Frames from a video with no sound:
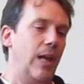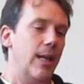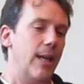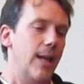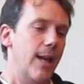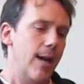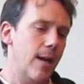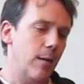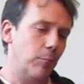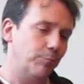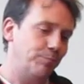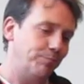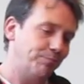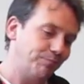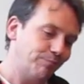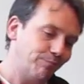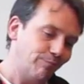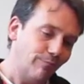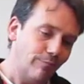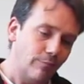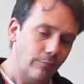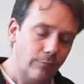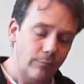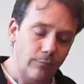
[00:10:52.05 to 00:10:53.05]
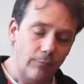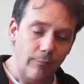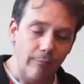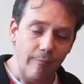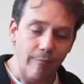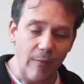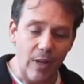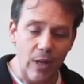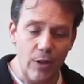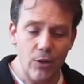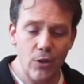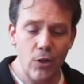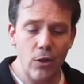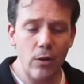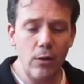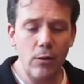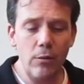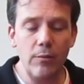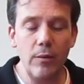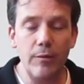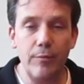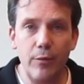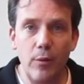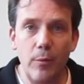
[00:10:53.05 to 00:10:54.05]
Yeah,
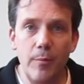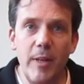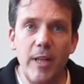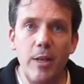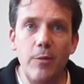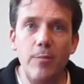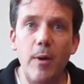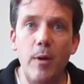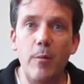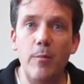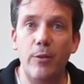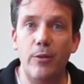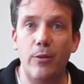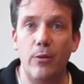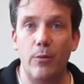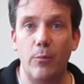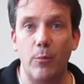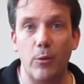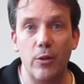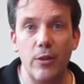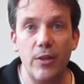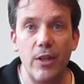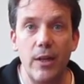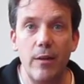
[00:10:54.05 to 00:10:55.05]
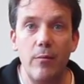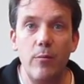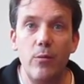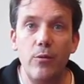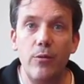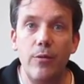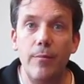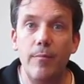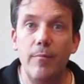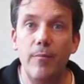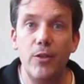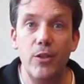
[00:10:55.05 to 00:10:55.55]
so from this moment onwards I would